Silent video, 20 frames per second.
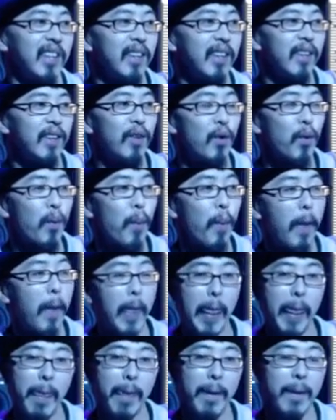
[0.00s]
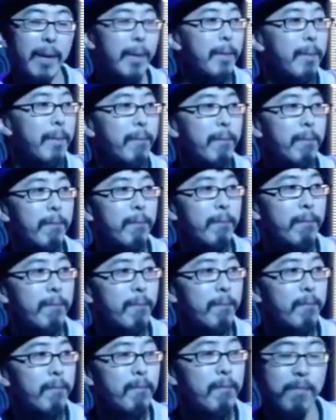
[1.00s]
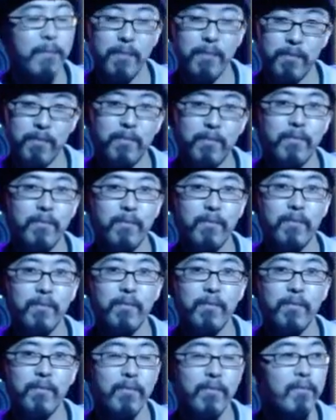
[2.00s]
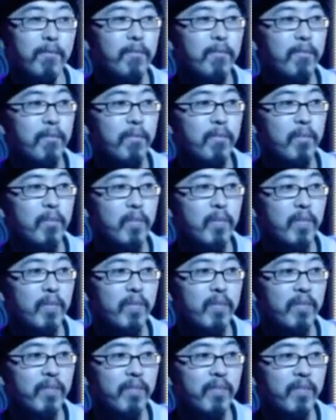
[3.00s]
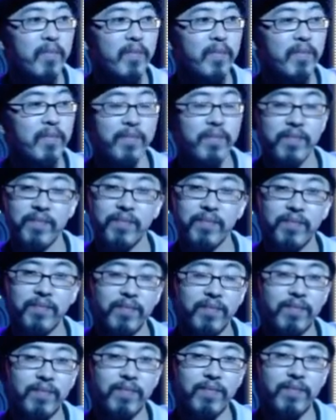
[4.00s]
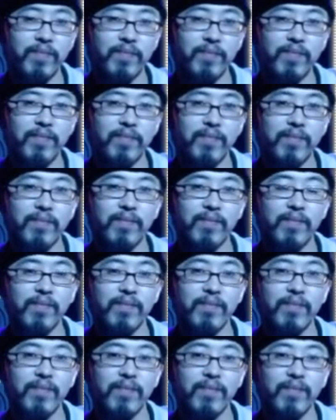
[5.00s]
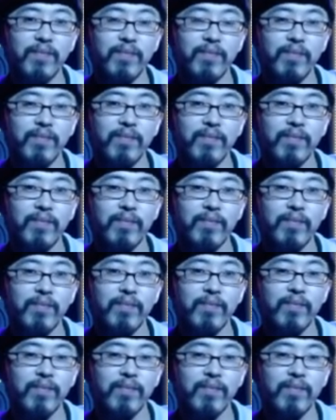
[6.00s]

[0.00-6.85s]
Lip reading: (silent)